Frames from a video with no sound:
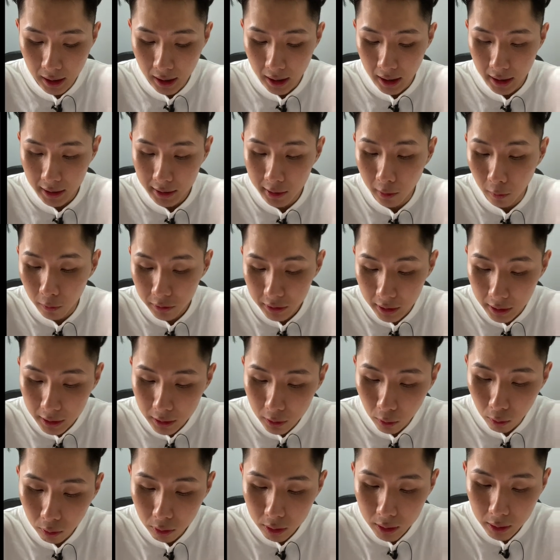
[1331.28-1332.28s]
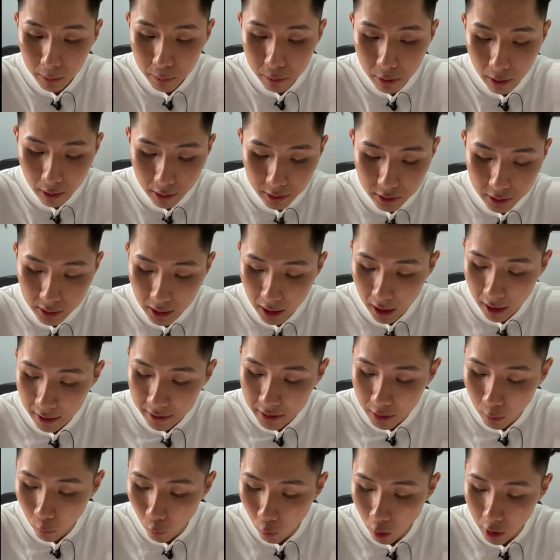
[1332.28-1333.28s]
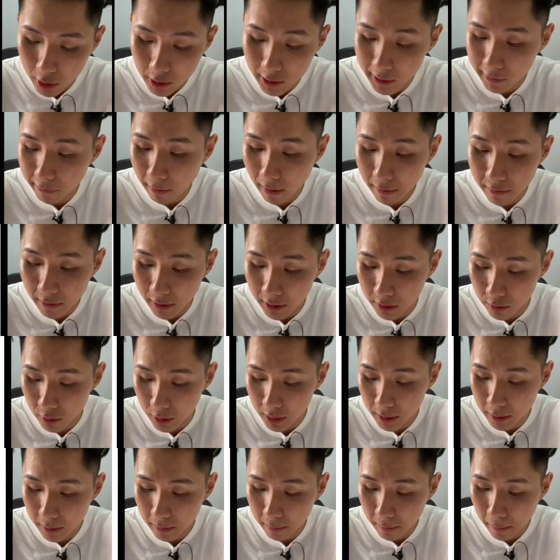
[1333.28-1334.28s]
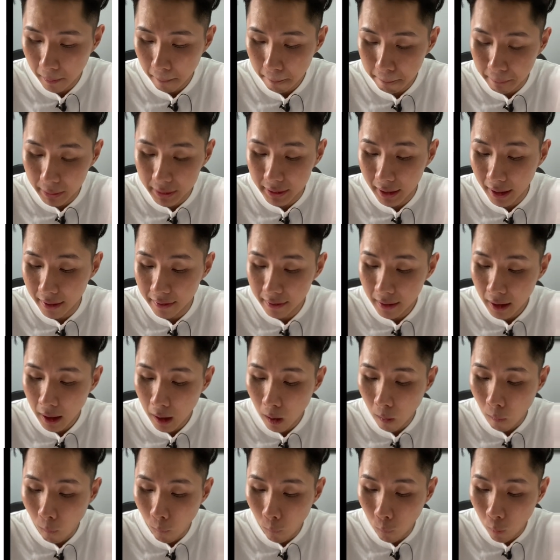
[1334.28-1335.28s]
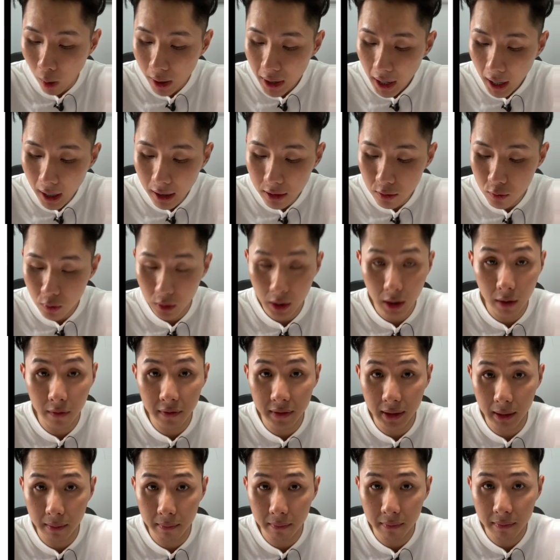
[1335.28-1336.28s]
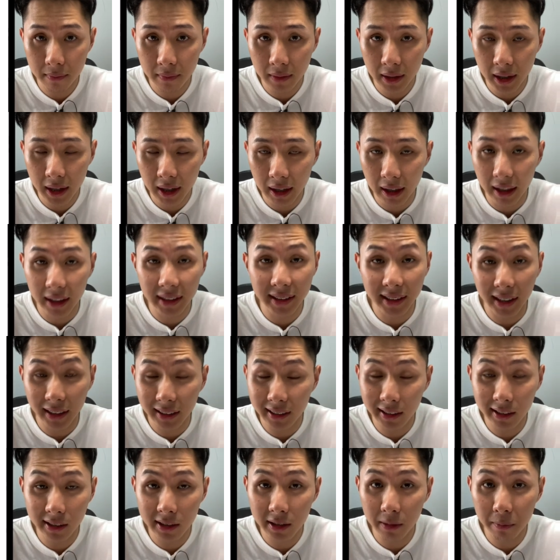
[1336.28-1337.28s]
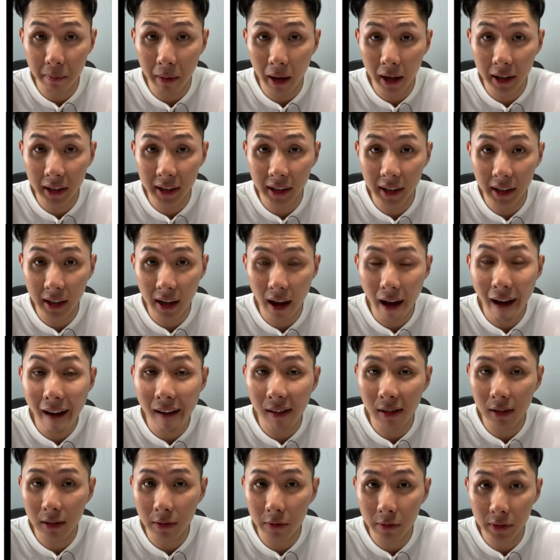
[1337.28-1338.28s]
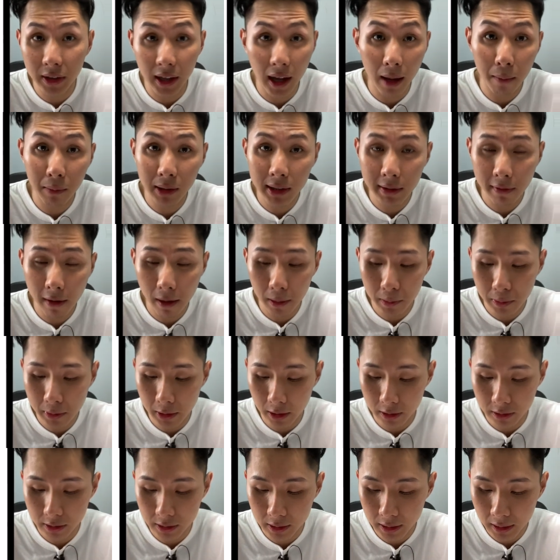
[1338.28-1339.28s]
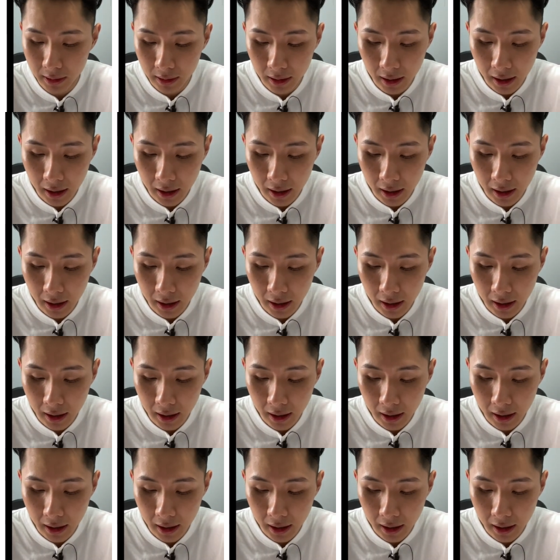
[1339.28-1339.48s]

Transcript: So the total pressure underwater is 500, but then 100 of them is exerted by the air, the atmospheric pressure.